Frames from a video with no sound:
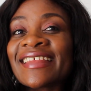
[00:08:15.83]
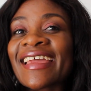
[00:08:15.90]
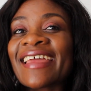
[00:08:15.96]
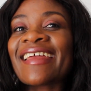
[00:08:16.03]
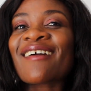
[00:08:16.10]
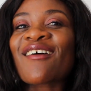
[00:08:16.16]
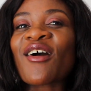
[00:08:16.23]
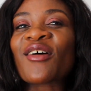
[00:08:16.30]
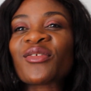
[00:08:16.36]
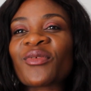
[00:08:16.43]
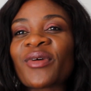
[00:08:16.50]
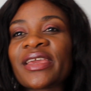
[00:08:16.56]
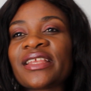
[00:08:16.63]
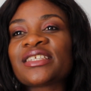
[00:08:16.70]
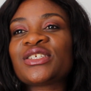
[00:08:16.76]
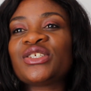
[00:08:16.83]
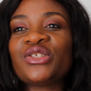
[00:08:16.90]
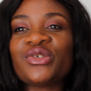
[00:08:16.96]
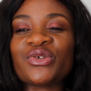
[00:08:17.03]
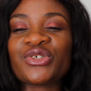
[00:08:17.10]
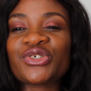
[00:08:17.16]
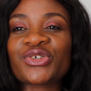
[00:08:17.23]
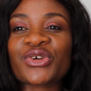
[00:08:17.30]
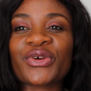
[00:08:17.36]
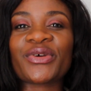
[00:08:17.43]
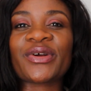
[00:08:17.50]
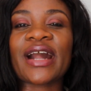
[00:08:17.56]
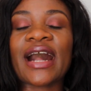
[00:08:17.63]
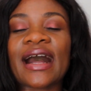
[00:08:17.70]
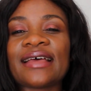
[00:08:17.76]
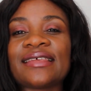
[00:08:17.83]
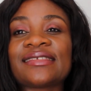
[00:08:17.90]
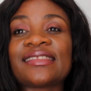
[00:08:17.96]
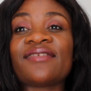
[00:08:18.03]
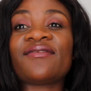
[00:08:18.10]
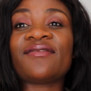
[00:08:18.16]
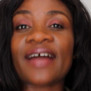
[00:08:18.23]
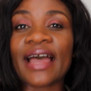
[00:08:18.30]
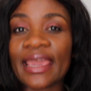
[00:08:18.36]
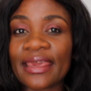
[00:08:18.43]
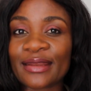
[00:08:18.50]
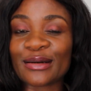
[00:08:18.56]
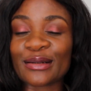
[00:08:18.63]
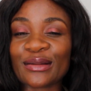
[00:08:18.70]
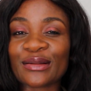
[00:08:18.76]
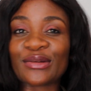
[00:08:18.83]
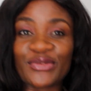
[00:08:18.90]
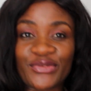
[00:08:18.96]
and I can't wait to show you guys the final